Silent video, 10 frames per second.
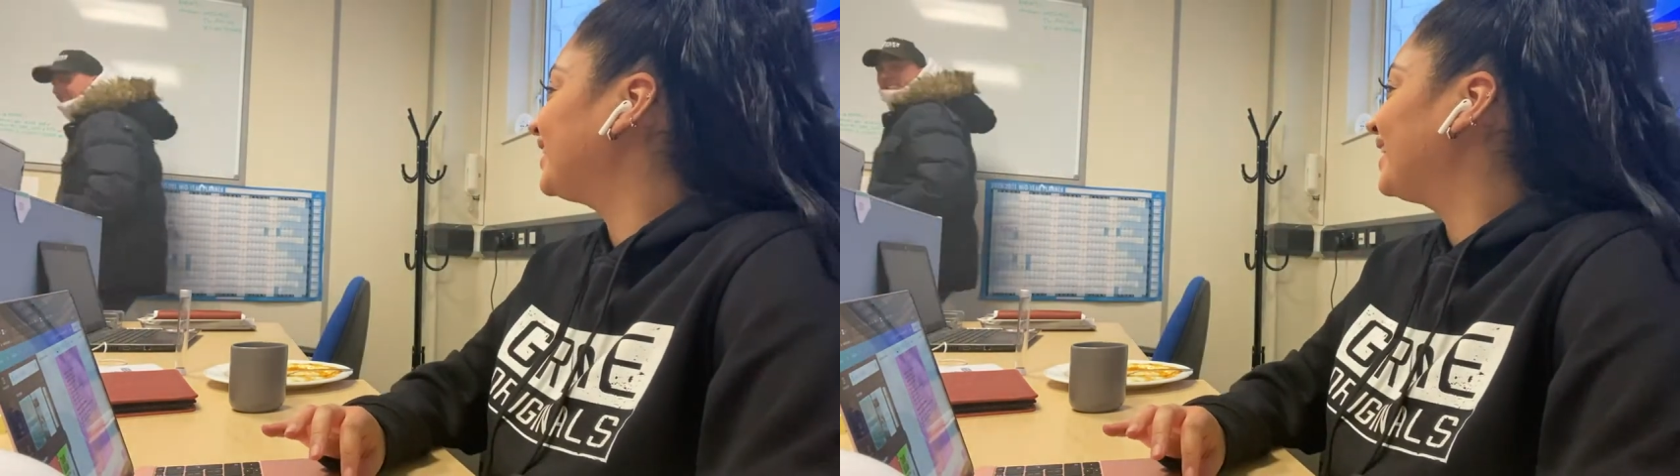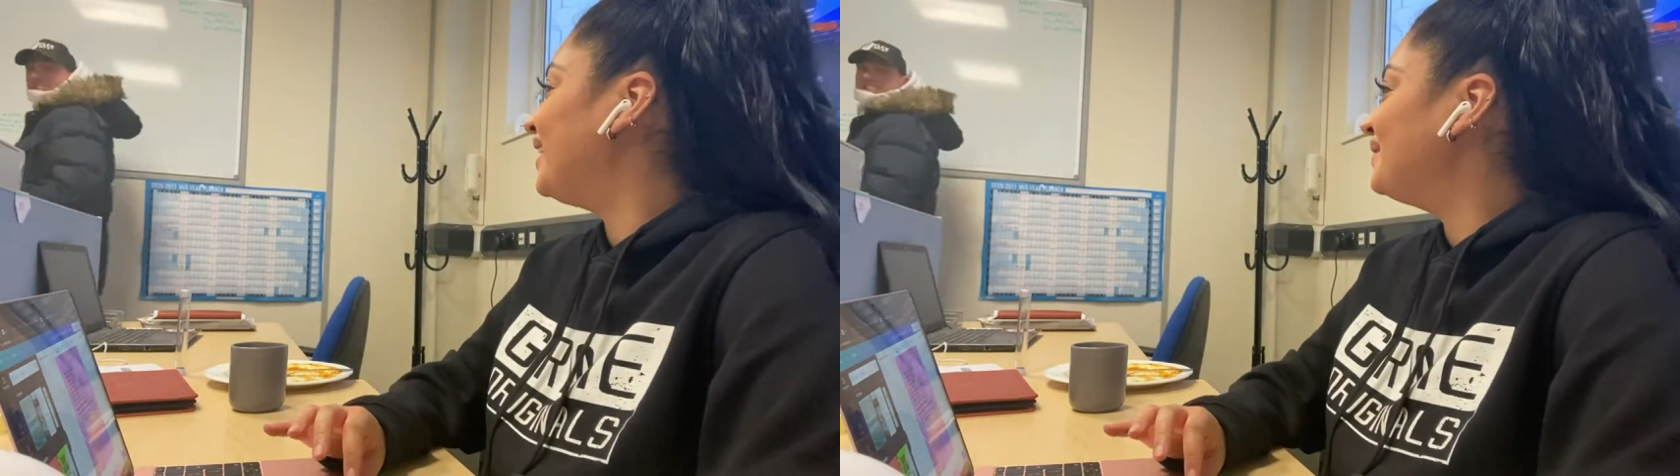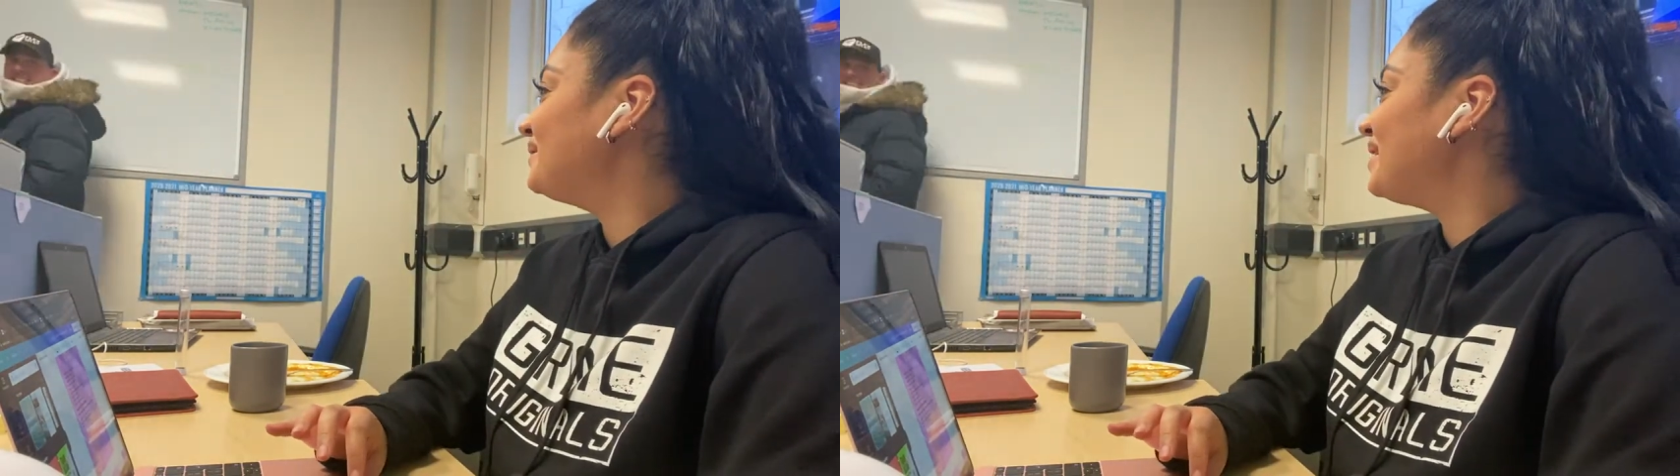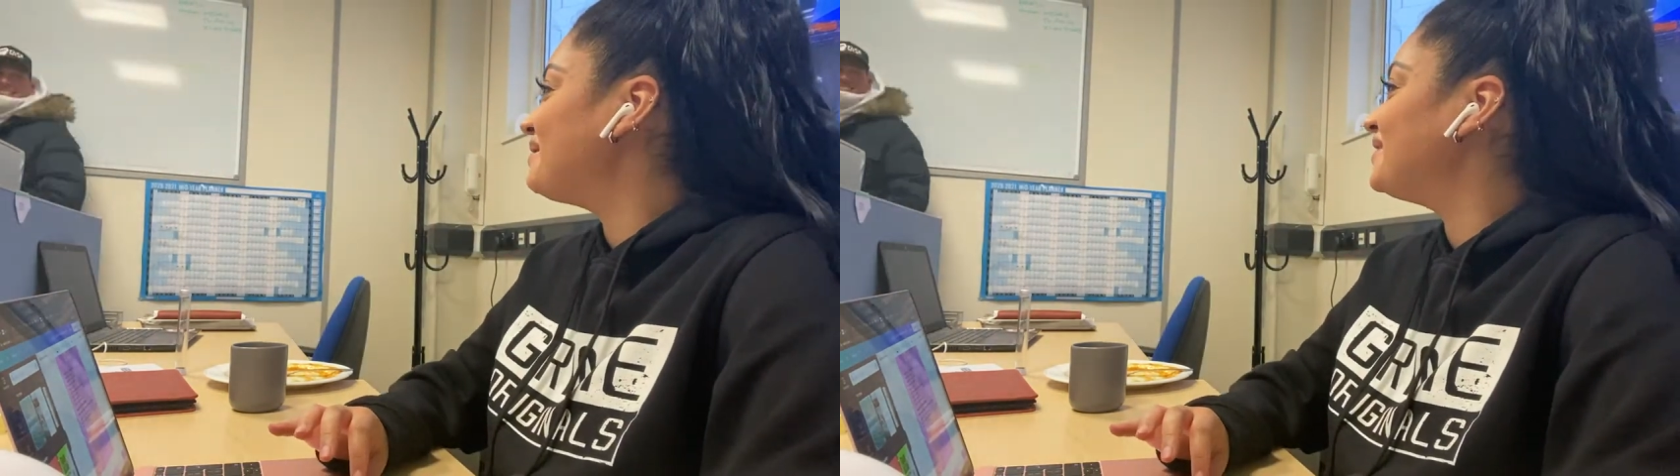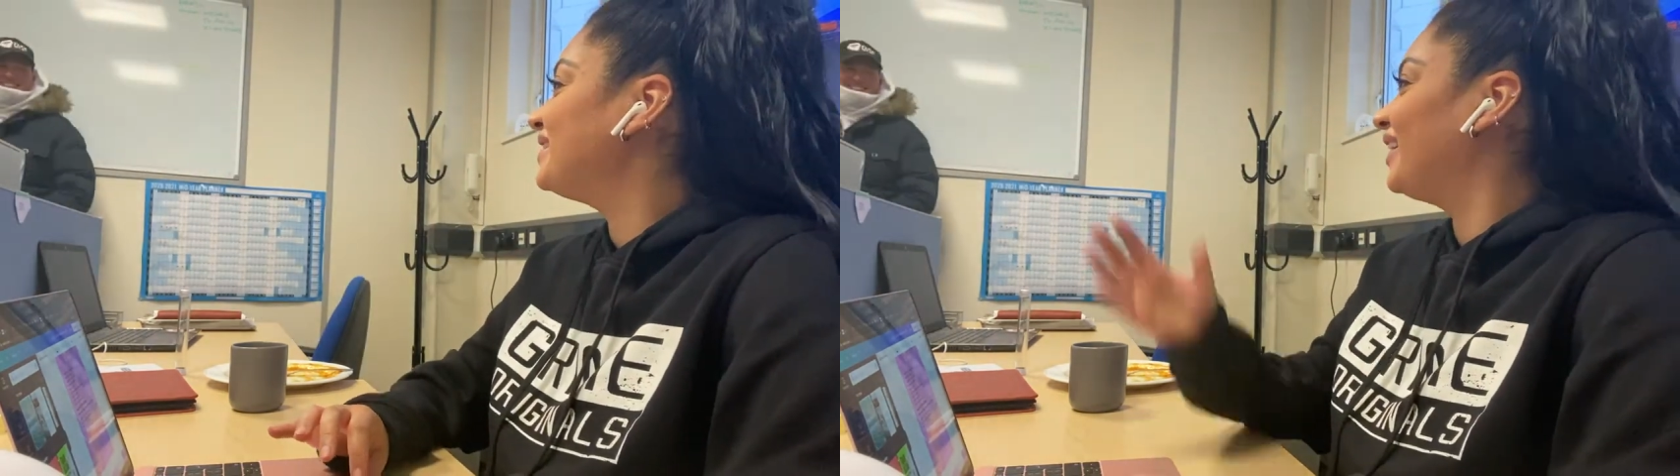Come be in my
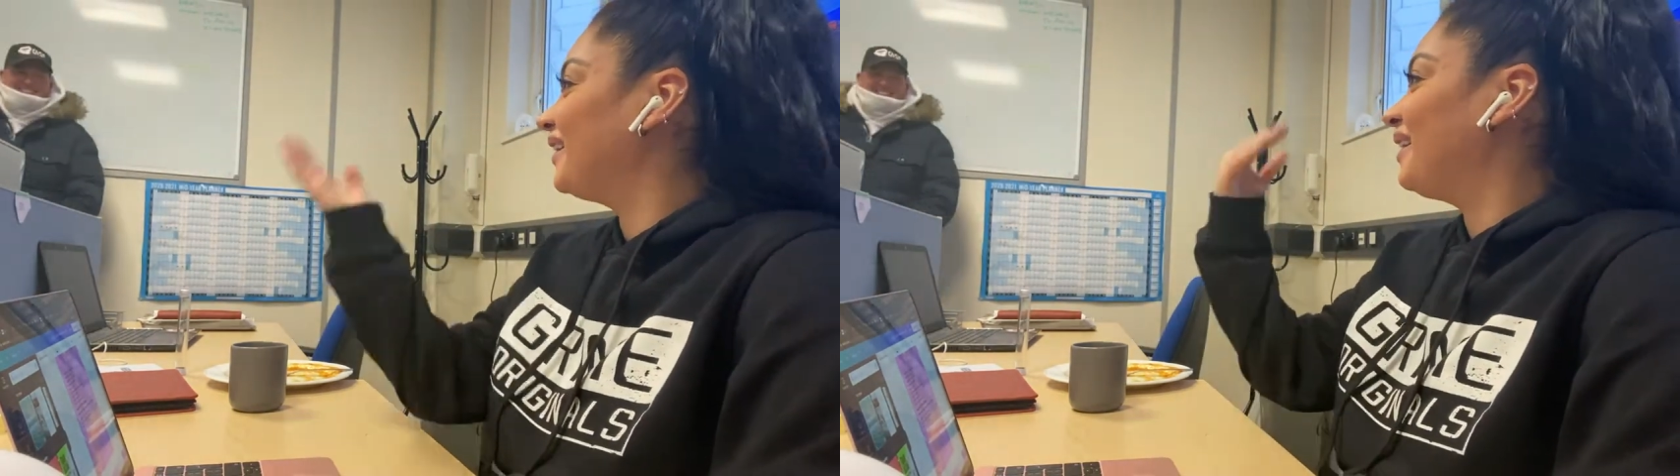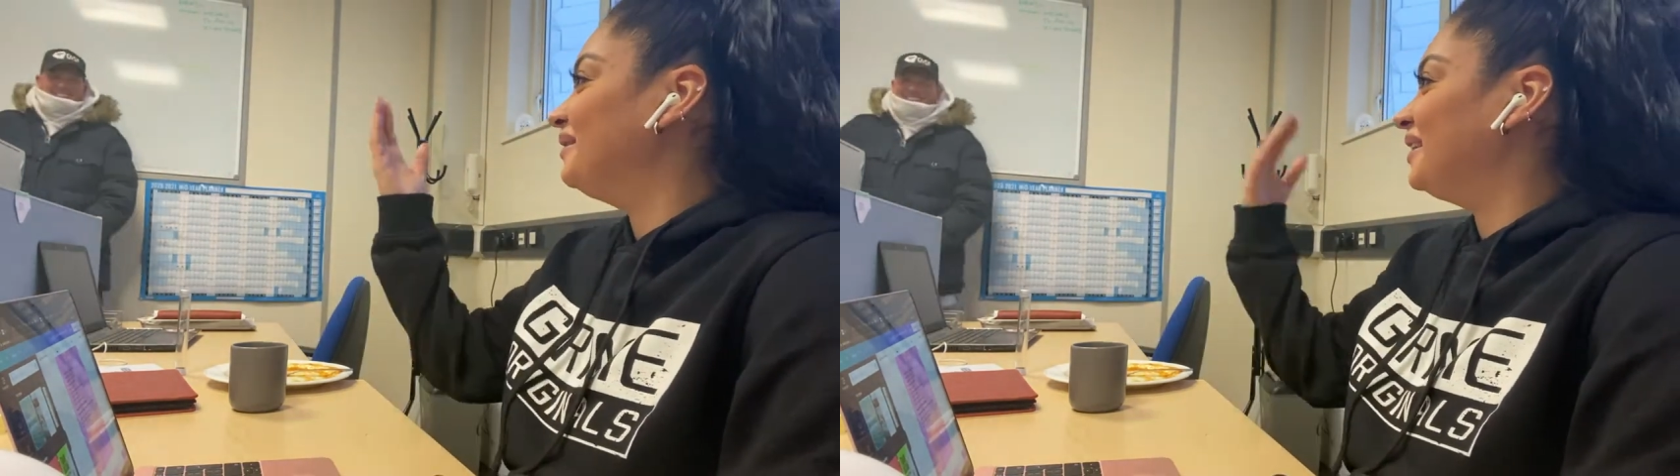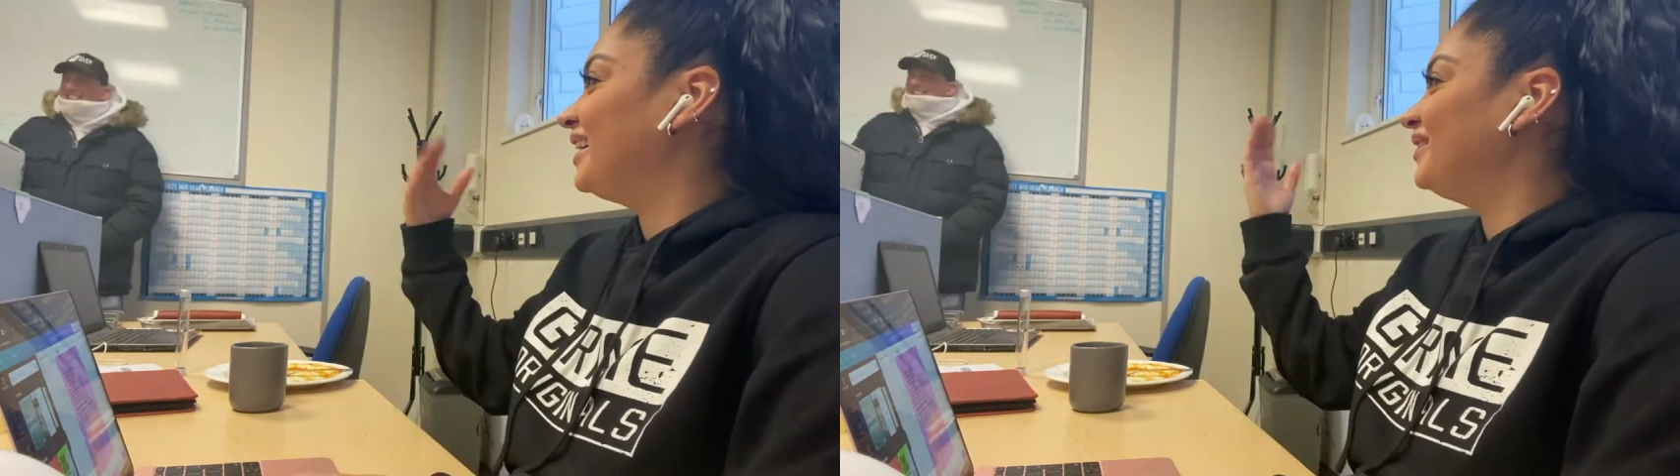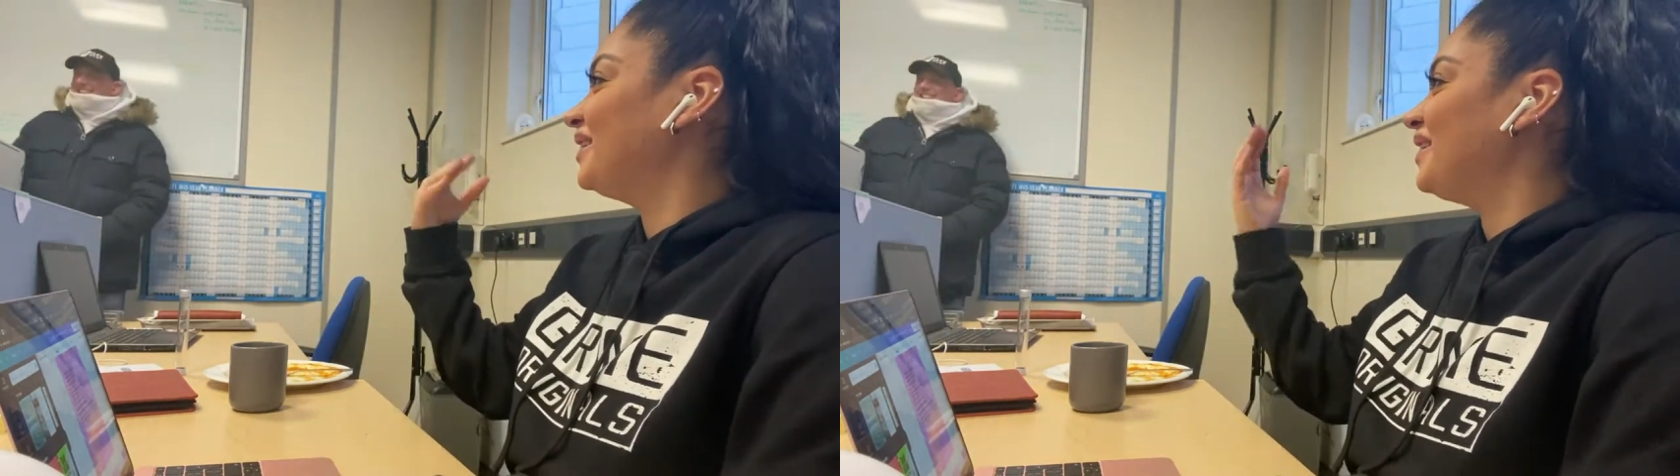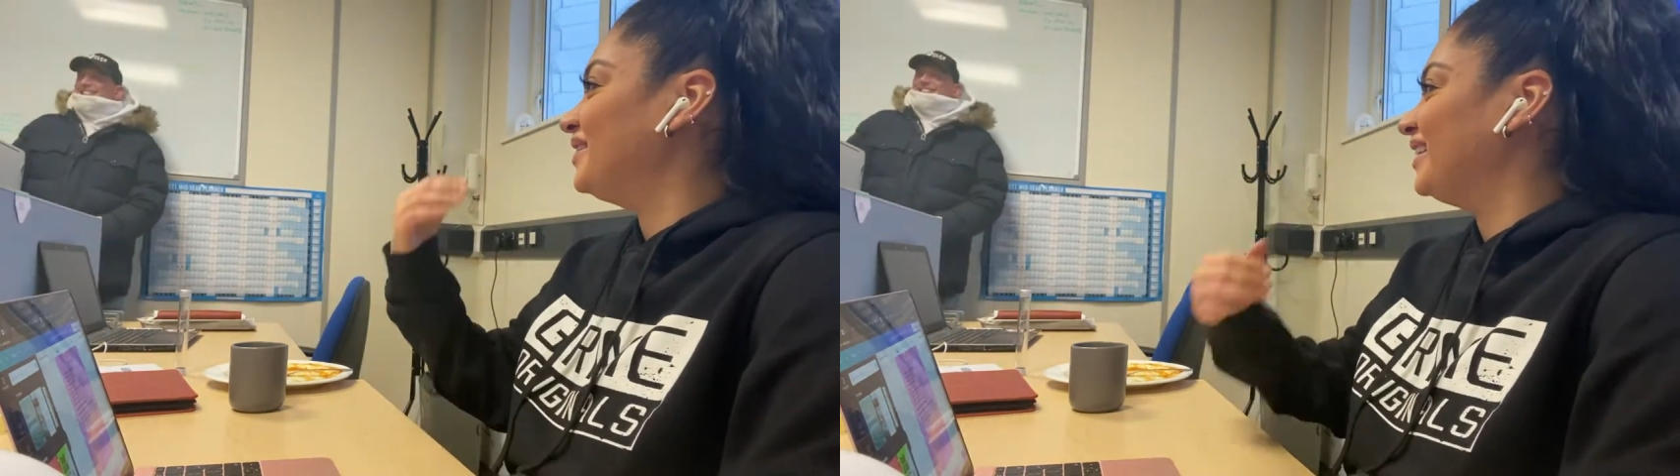video. Come on, be in my video.